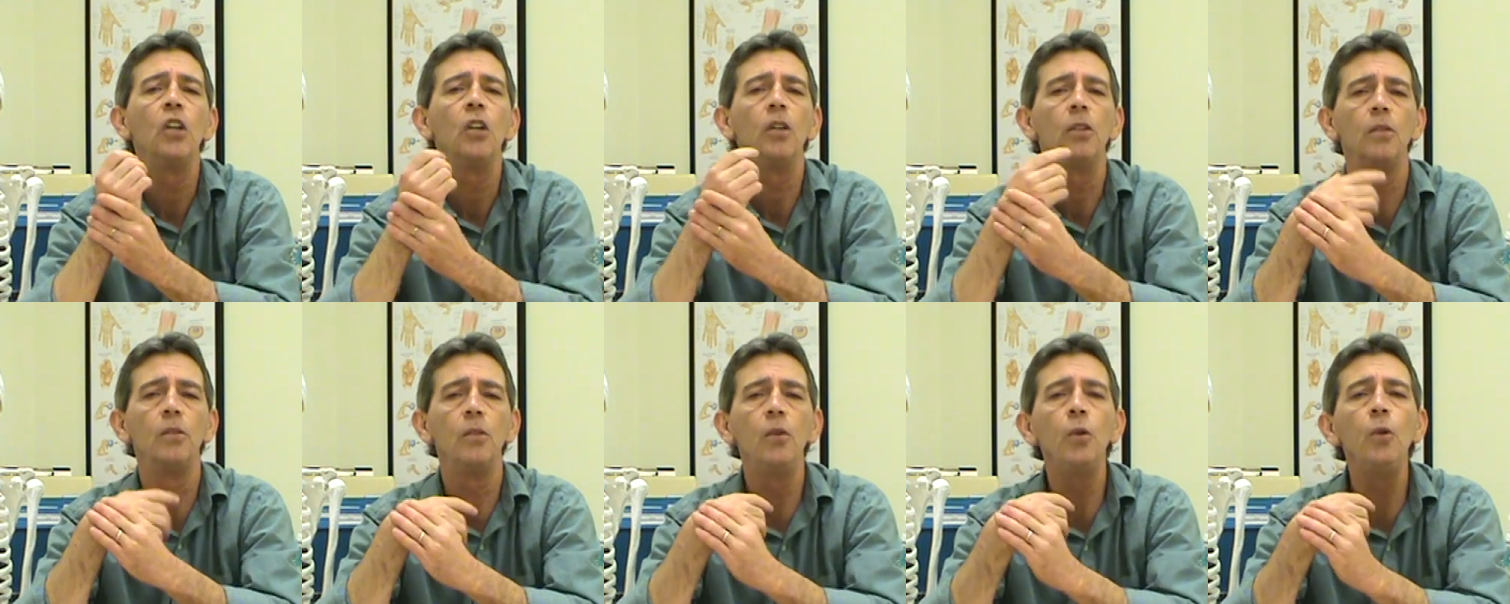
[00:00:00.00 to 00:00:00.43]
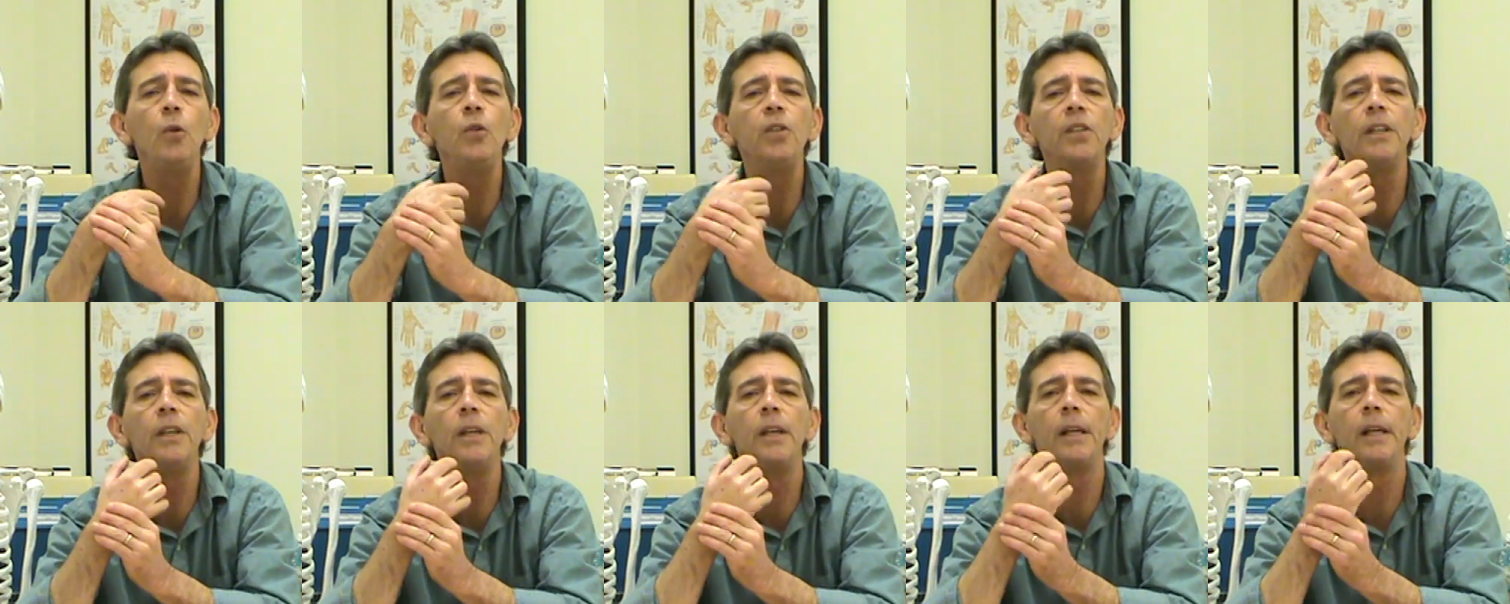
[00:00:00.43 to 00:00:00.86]

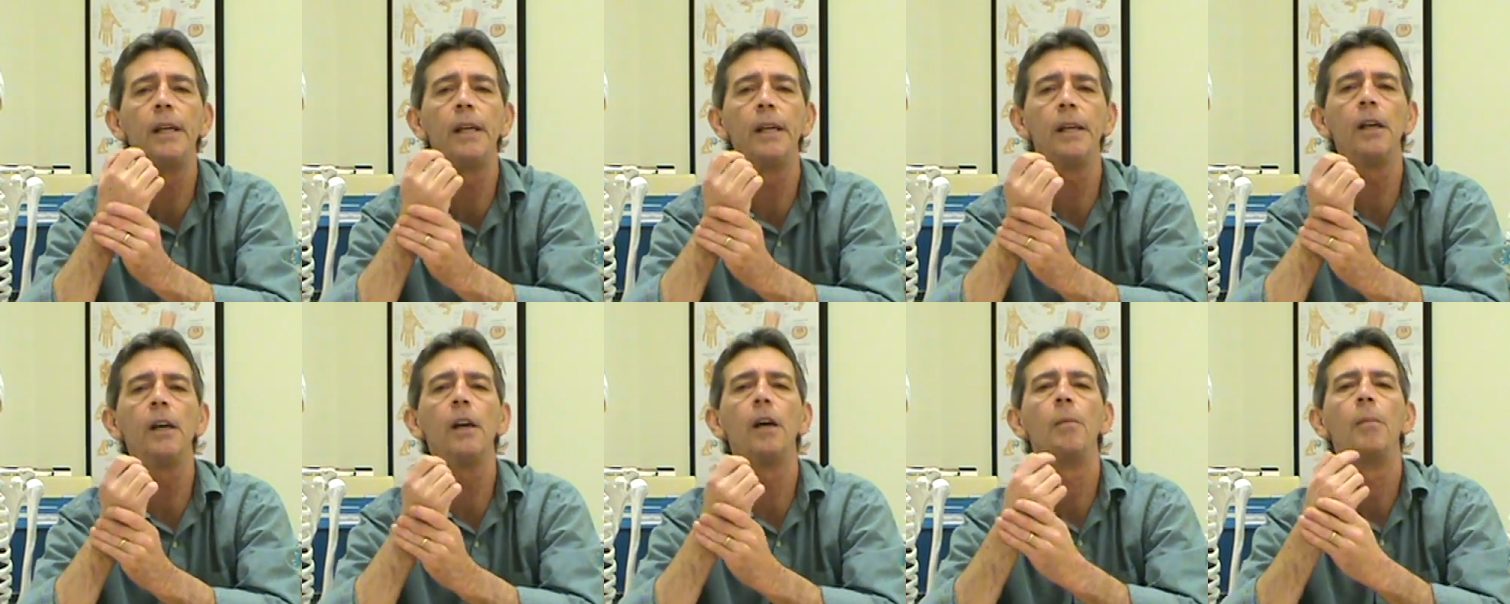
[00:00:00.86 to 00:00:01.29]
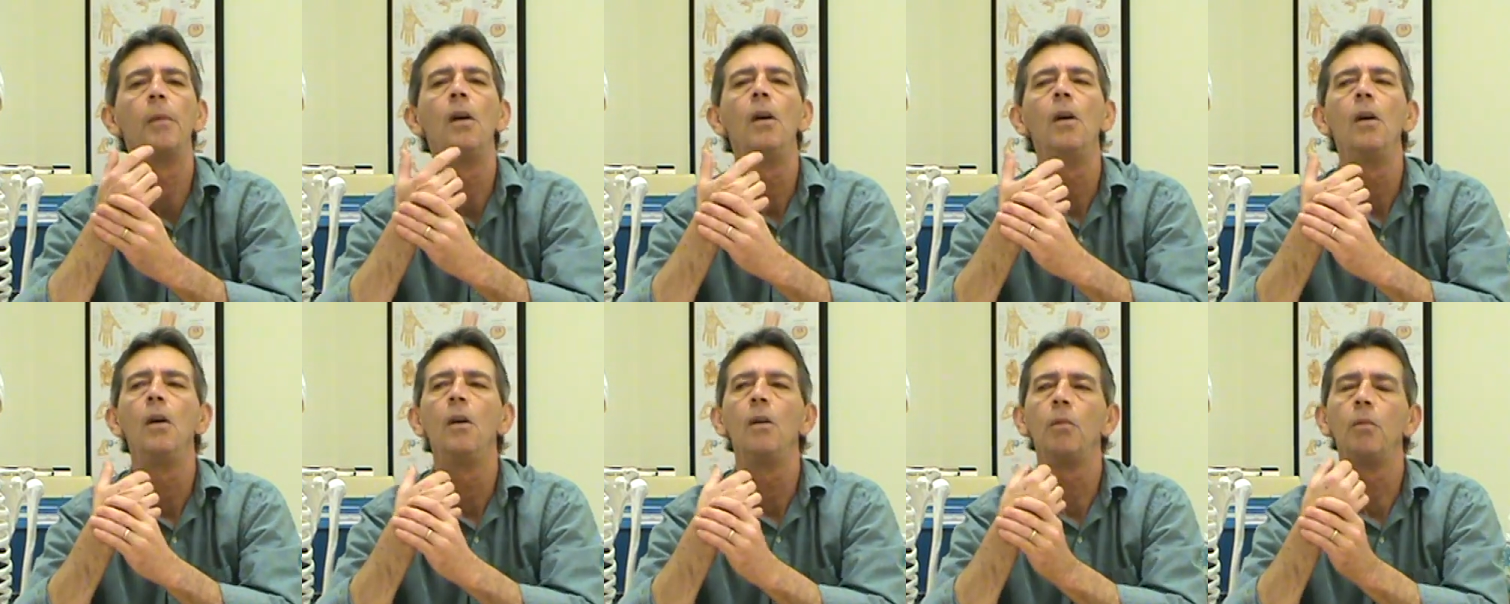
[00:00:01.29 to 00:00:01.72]
loosening it up,
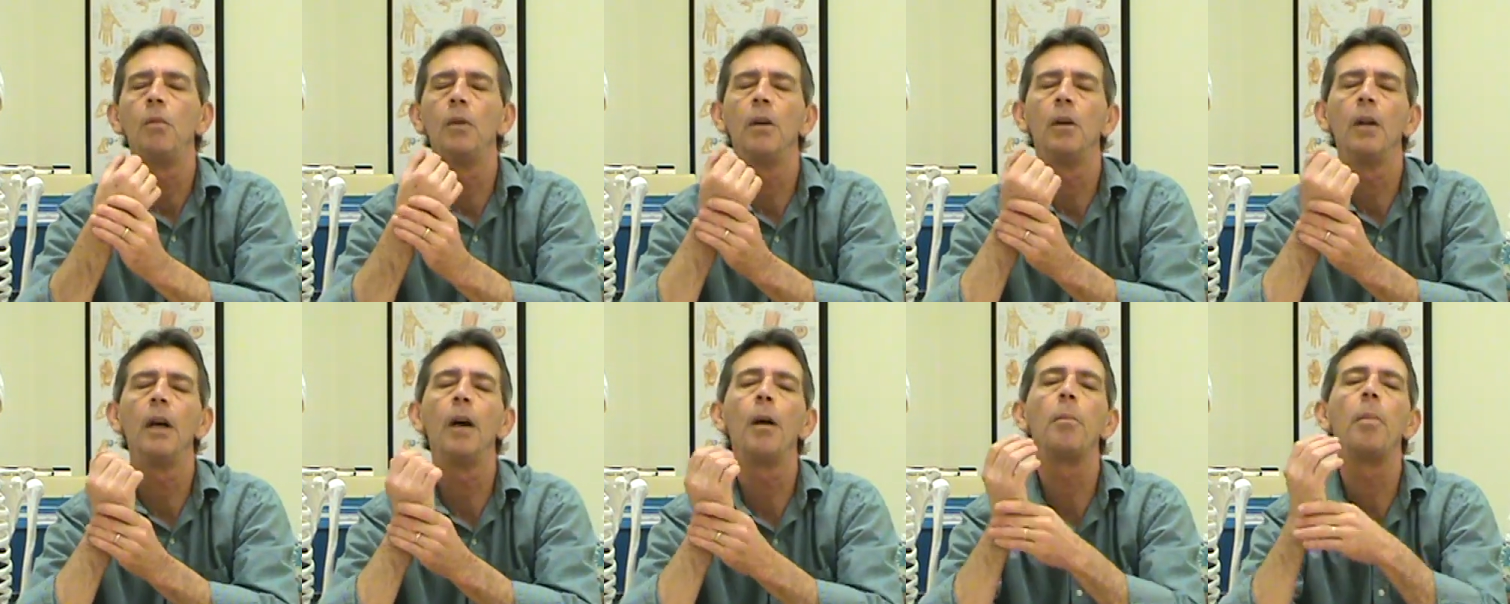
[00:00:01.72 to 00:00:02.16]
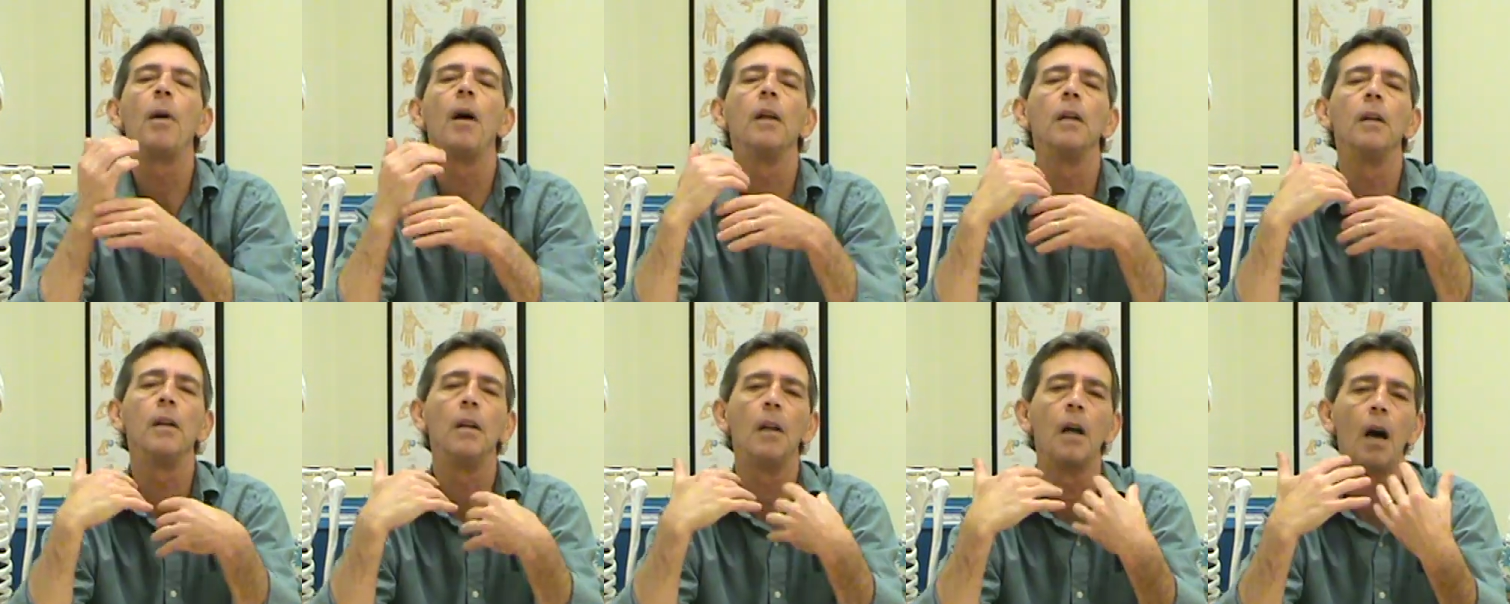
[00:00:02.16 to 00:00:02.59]
will help a
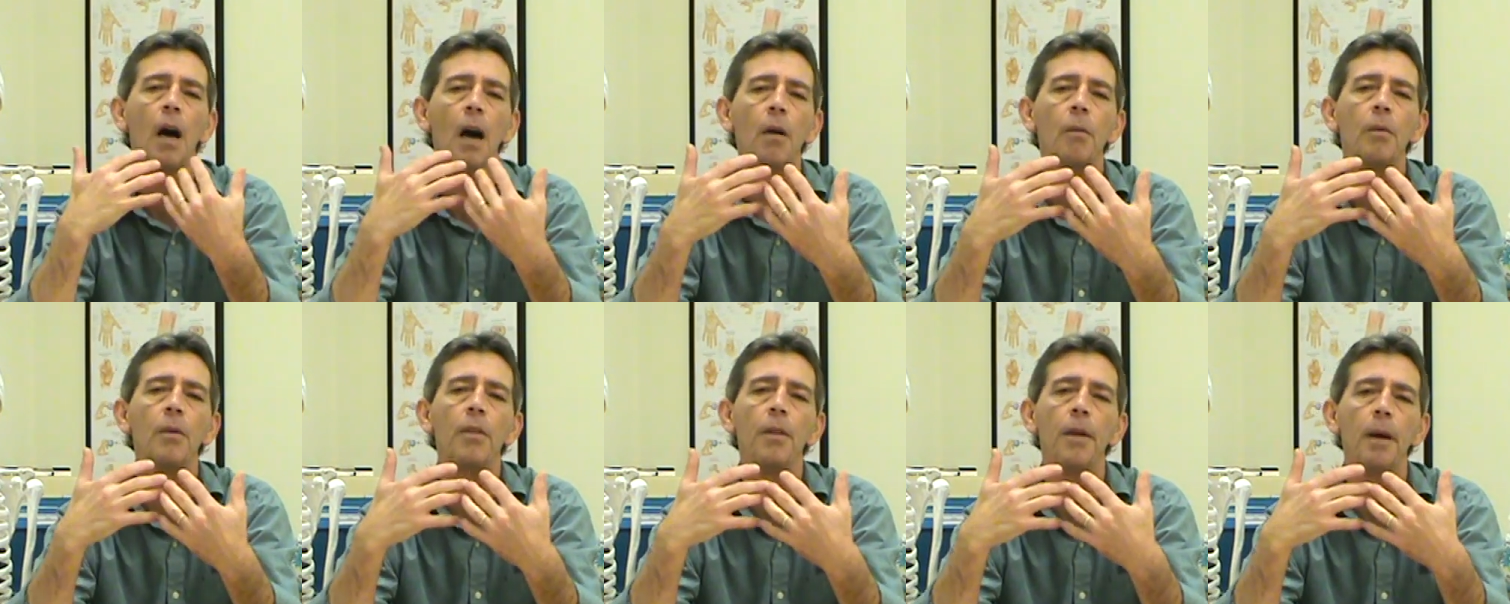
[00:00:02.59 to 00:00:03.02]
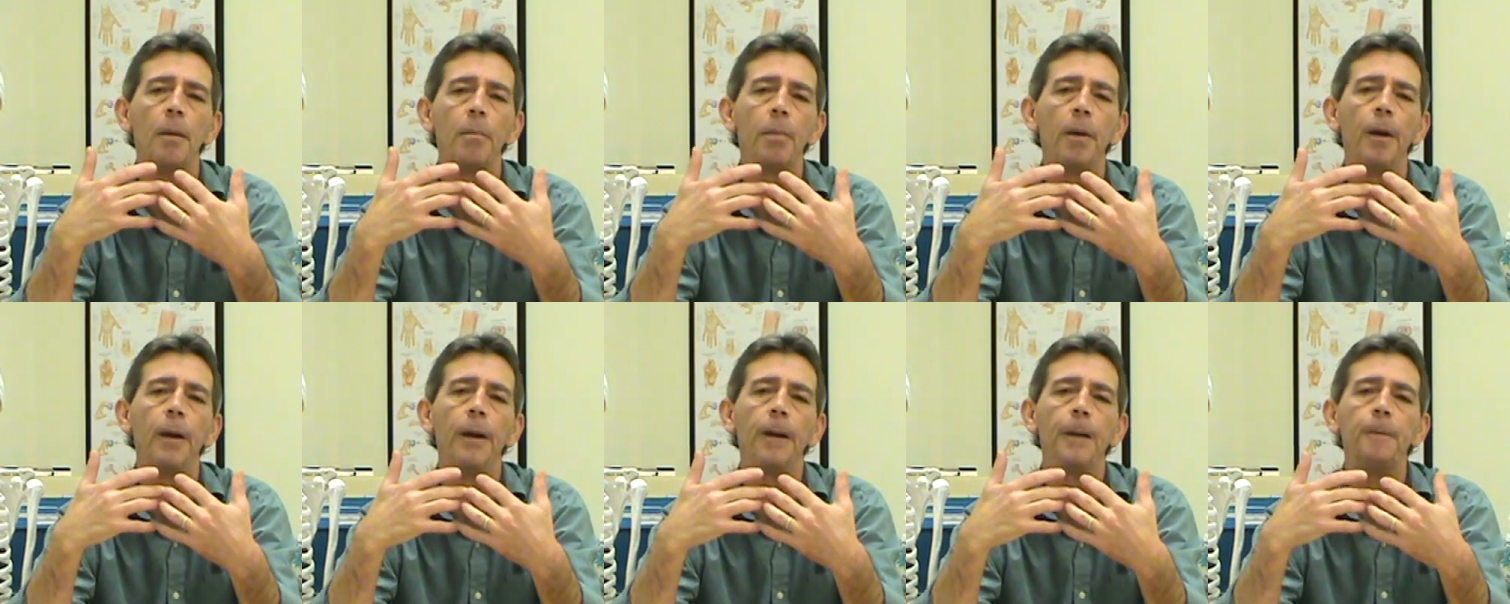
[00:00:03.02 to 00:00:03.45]
lot with that
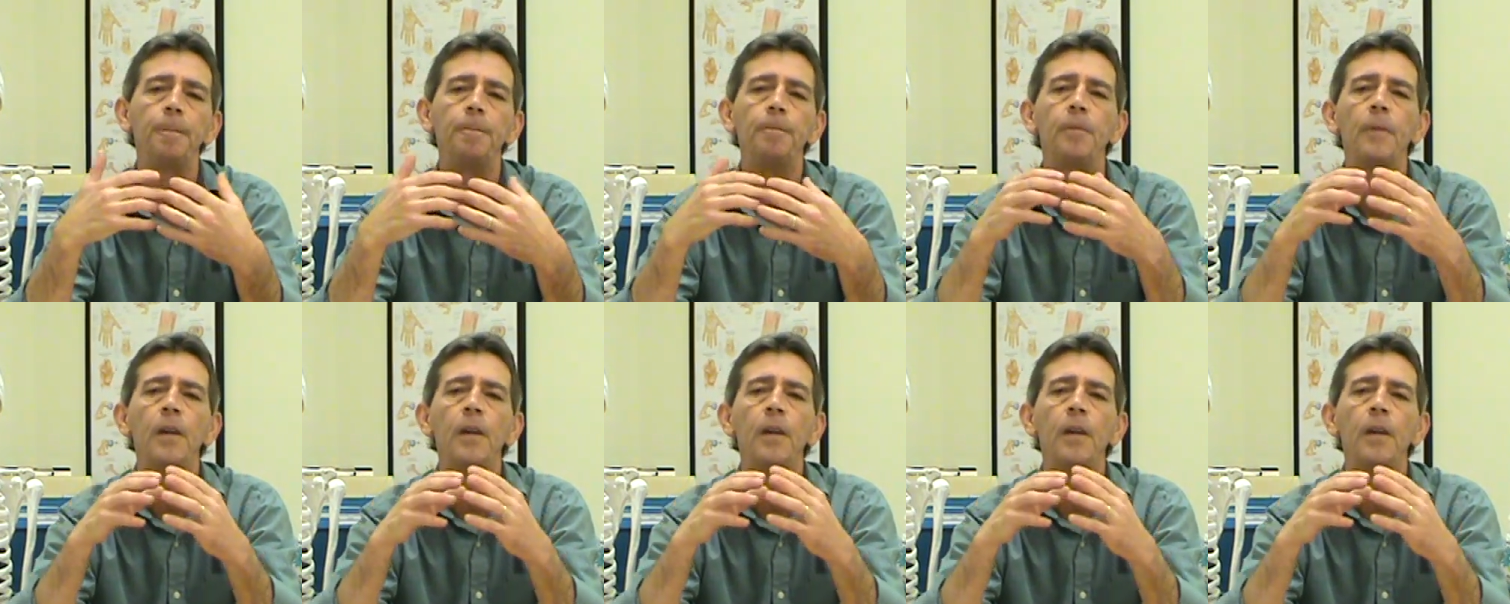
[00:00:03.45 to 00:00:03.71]
pain.